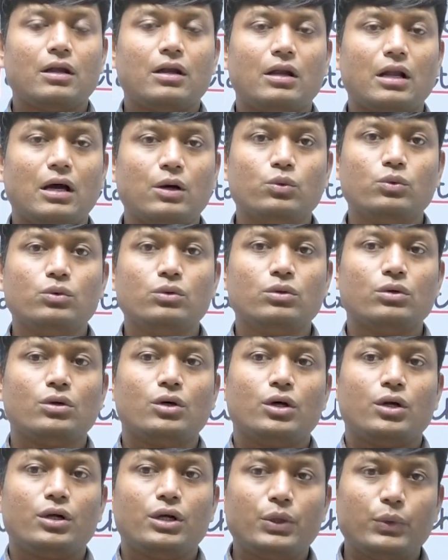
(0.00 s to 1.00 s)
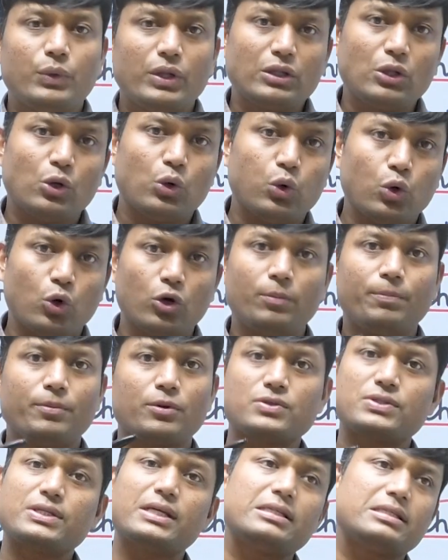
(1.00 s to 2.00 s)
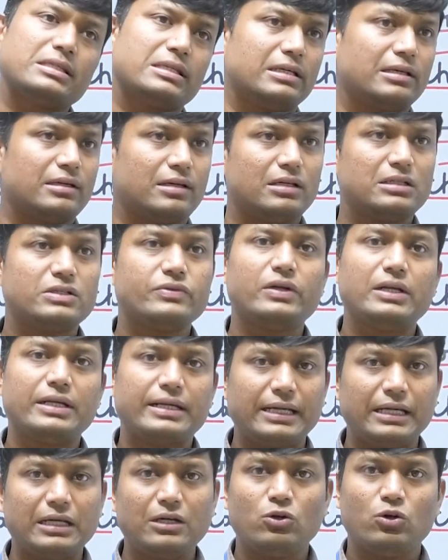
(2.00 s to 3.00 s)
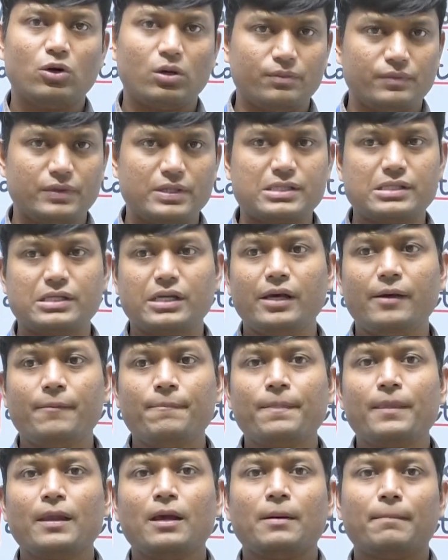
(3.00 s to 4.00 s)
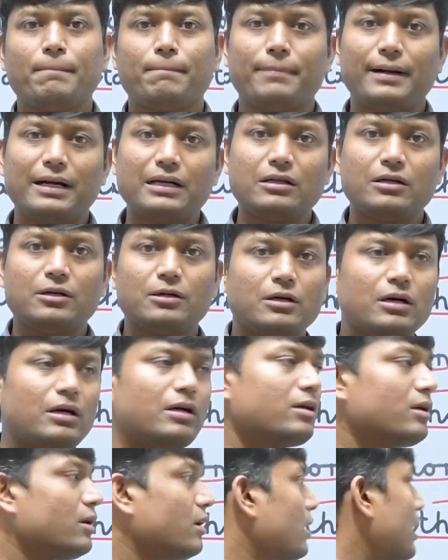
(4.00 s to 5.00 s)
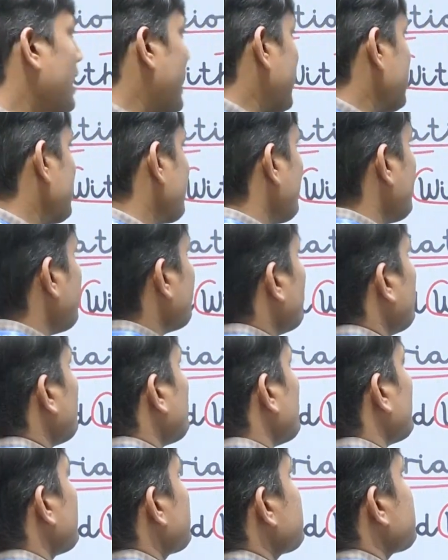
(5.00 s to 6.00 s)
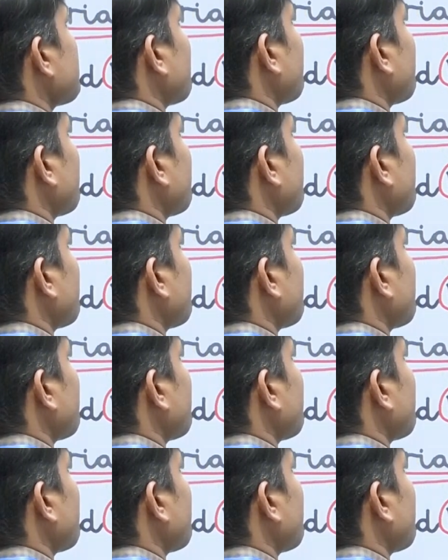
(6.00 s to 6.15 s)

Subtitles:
Now during the whole process it will rain obviously, but as we move towards